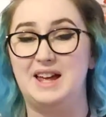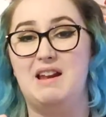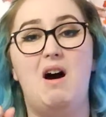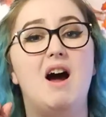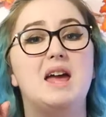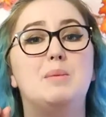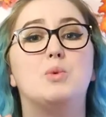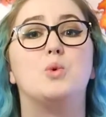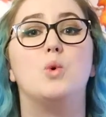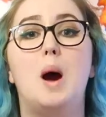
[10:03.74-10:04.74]
and I am
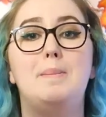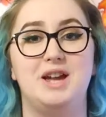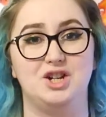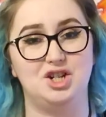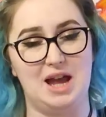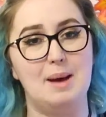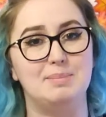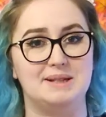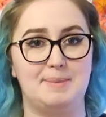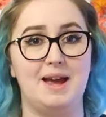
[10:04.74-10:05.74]
rubbish at
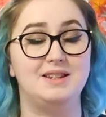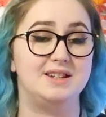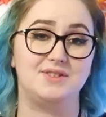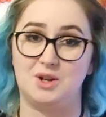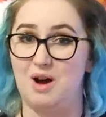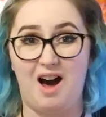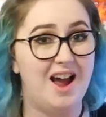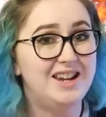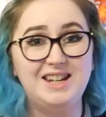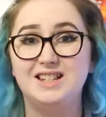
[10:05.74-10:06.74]
perspective, so
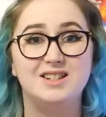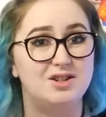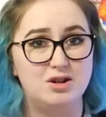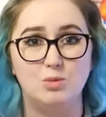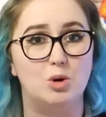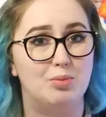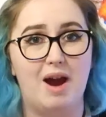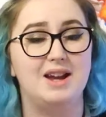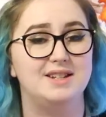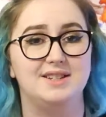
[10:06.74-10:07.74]
I need to do more
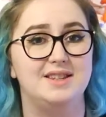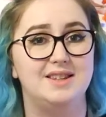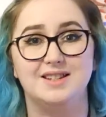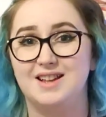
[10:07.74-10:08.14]
practice in this.